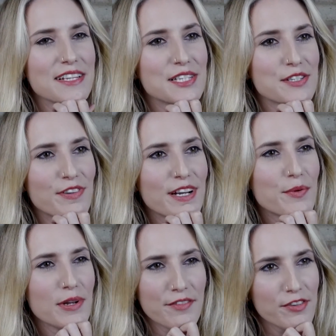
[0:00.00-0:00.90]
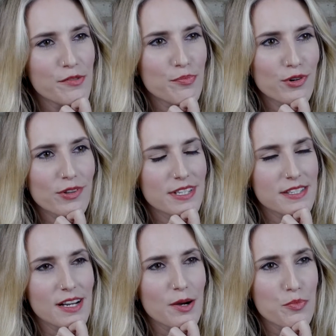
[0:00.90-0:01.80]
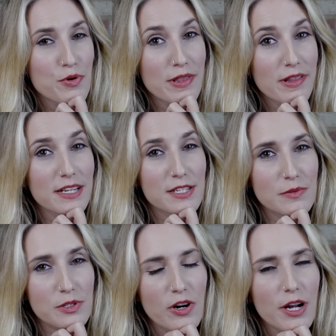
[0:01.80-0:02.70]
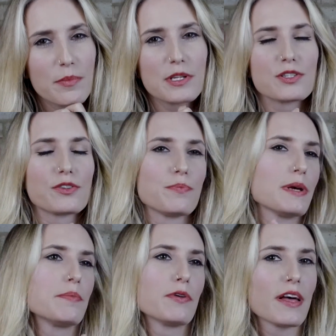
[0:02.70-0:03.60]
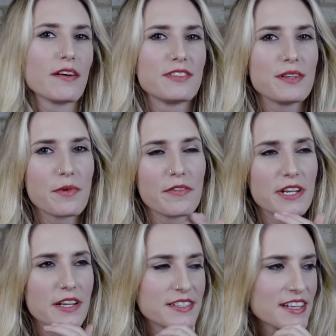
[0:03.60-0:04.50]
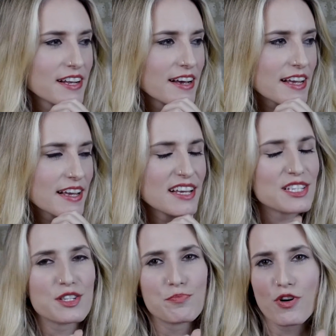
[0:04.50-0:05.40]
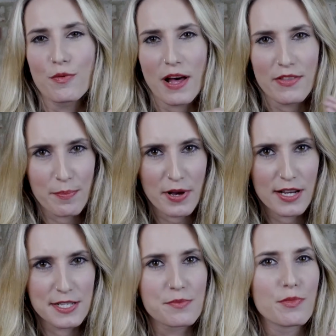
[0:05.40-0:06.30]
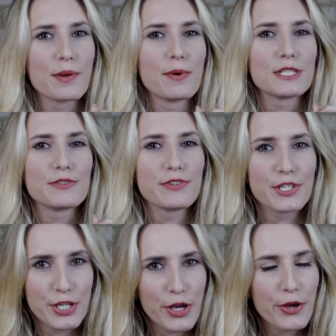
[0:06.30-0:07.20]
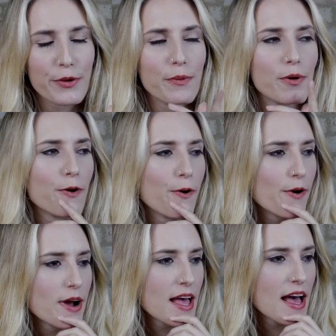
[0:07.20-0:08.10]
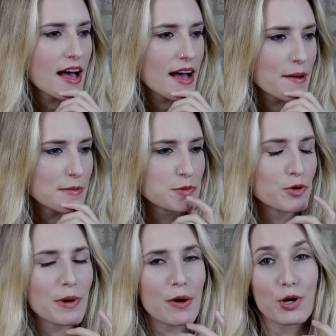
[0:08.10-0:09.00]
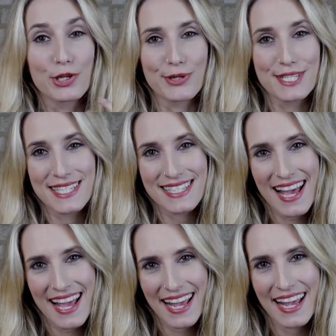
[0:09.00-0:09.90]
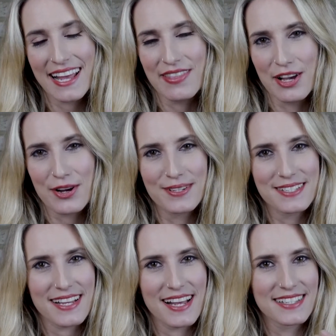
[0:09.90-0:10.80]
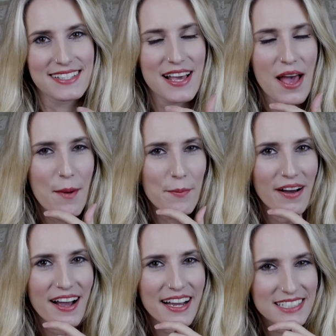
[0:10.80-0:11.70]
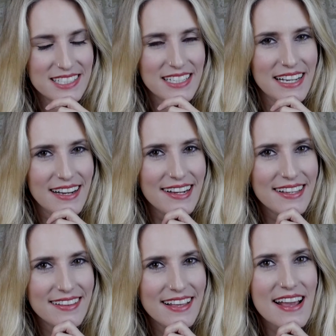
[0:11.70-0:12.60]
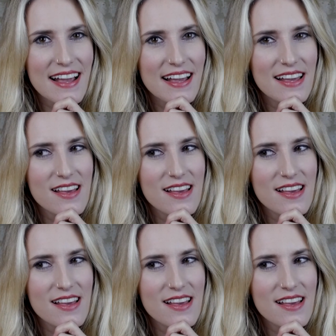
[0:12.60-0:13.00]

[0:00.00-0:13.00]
is, it's funny, whenever I brought this up with like subscribers or people that have seen my videos, they're like, it's more about the person, we watch for you, or it's more about what you're saying and the contents. But actually I think